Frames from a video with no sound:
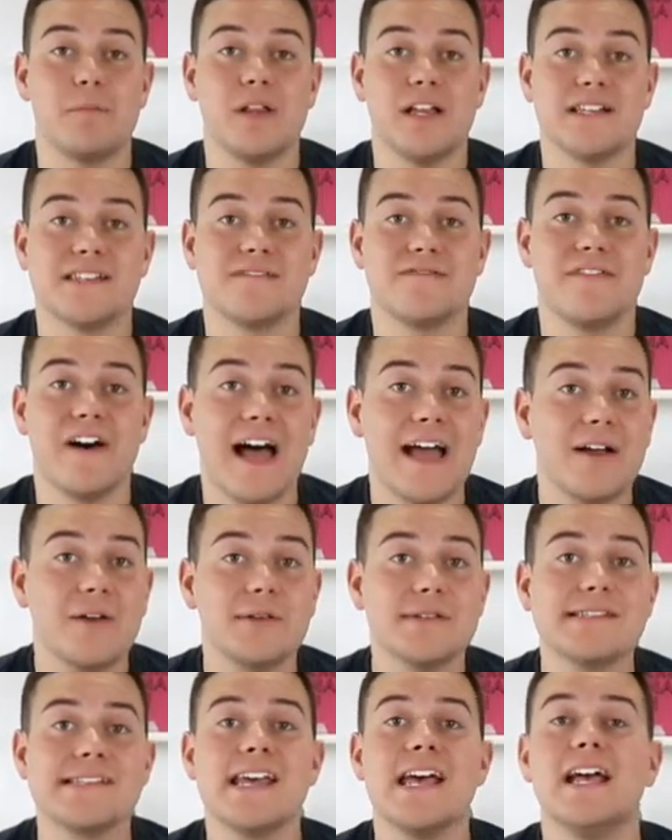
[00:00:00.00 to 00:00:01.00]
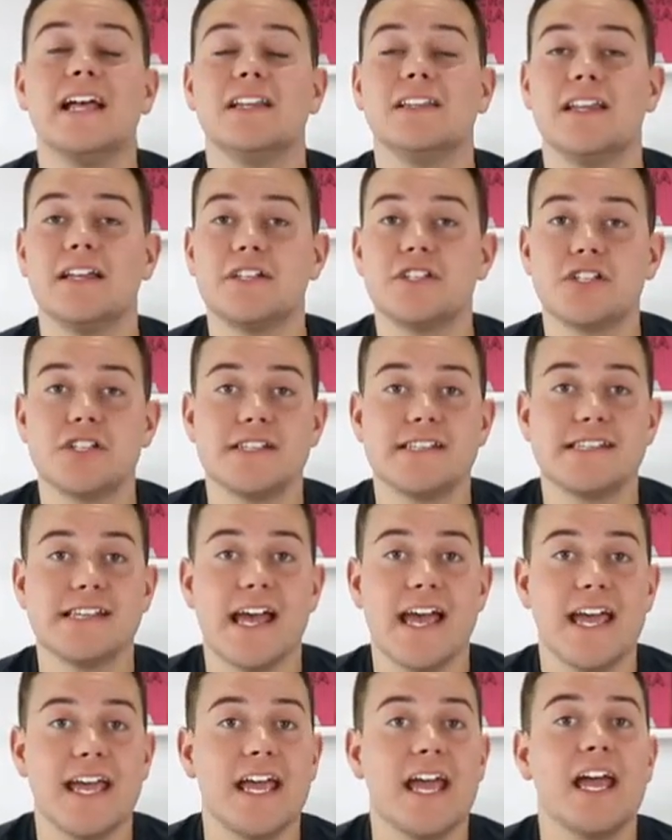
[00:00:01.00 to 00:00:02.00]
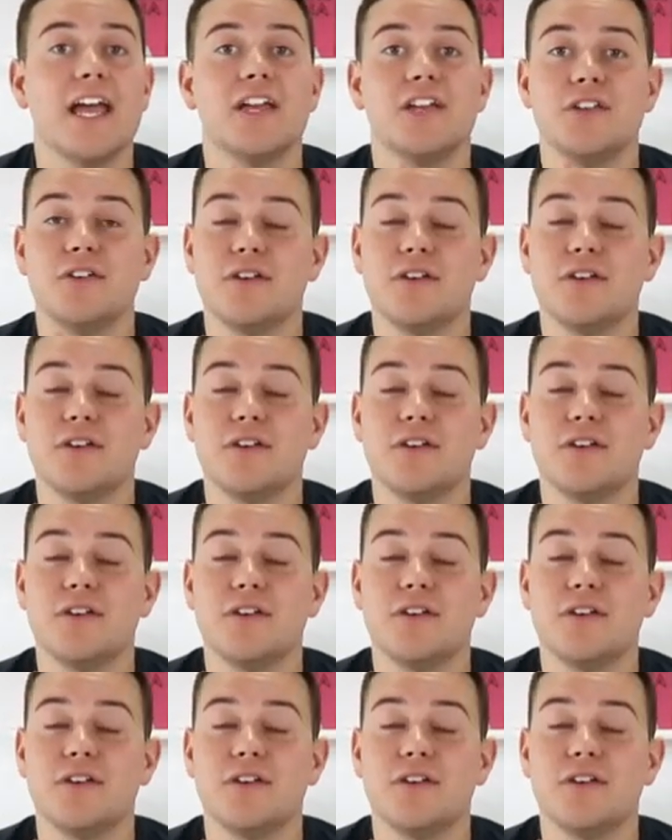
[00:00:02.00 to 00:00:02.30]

plus files. Woo, Let's Tanner. just say Woo.